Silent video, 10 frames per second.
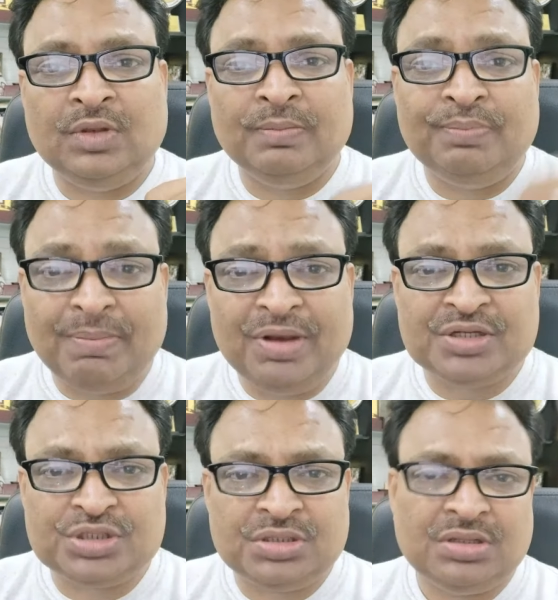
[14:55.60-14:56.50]

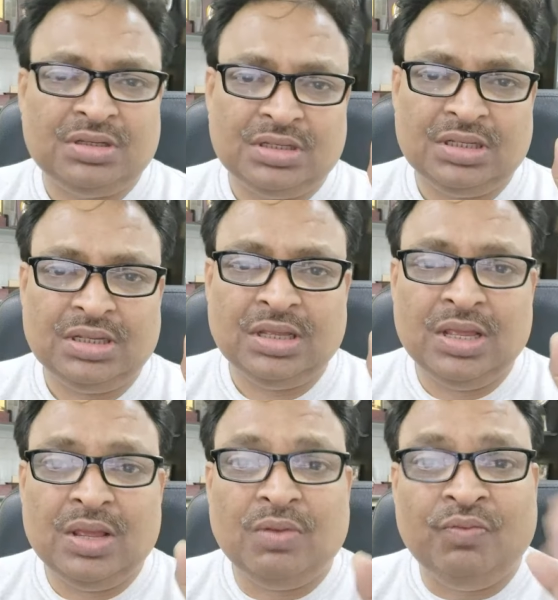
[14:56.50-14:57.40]
publish
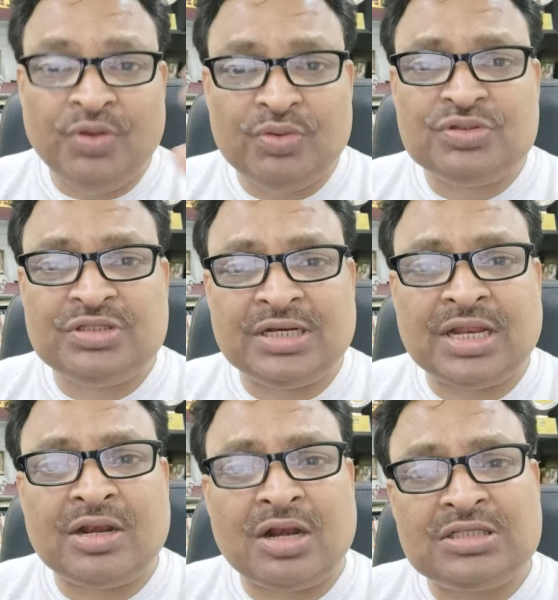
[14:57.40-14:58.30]
views that are
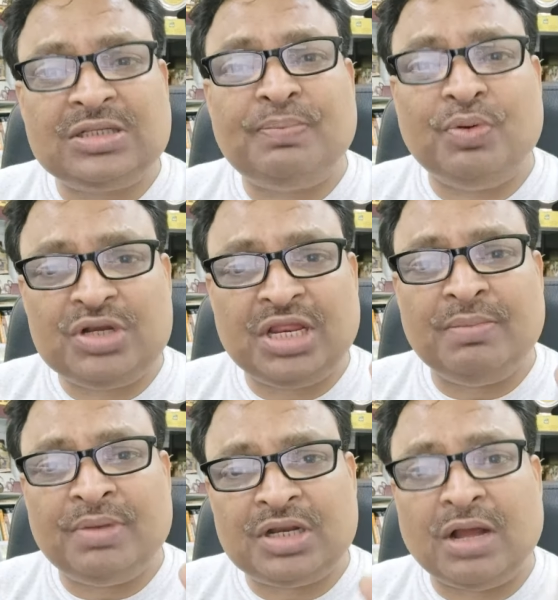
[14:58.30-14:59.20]
not supporting
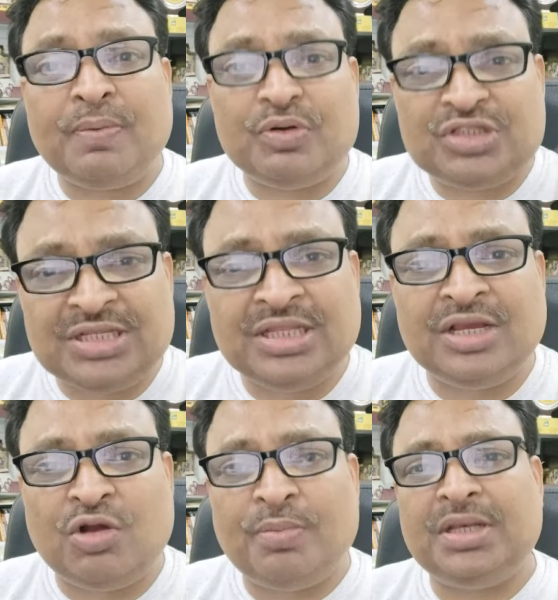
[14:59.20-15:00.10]
but opposing the
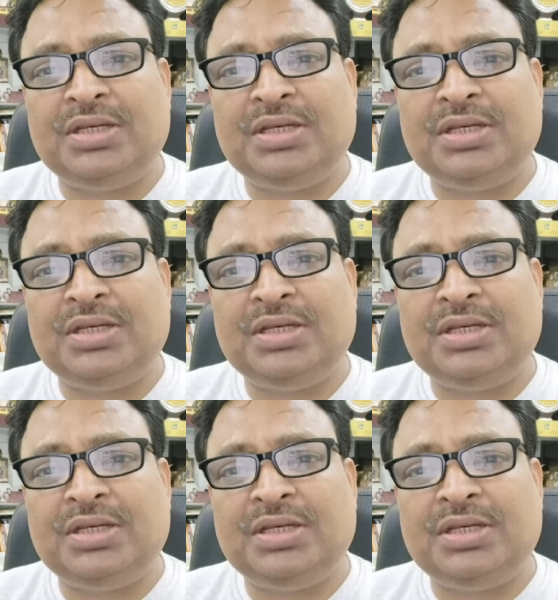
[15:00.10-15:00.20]
government.